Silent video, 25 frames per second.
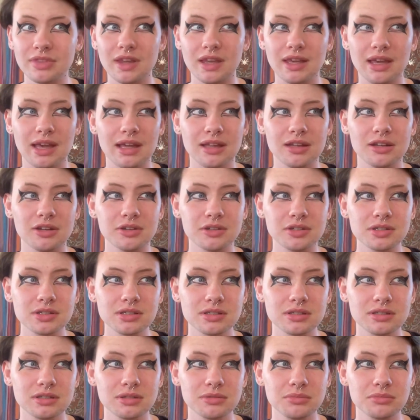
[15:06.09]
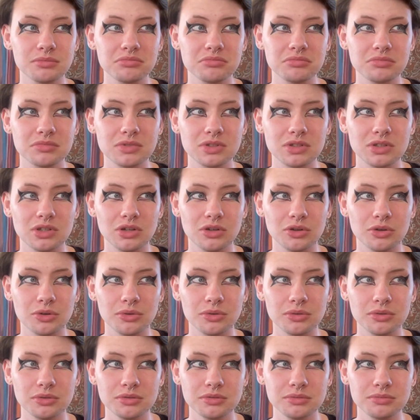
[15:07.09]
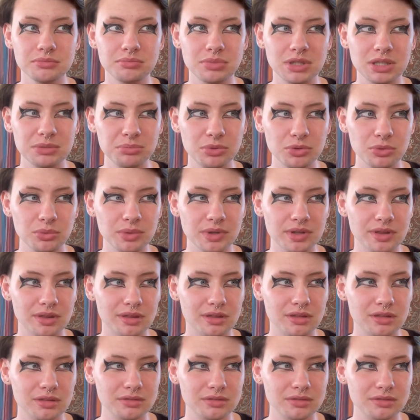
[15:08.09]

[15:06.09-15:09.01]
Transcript: and, you know, people with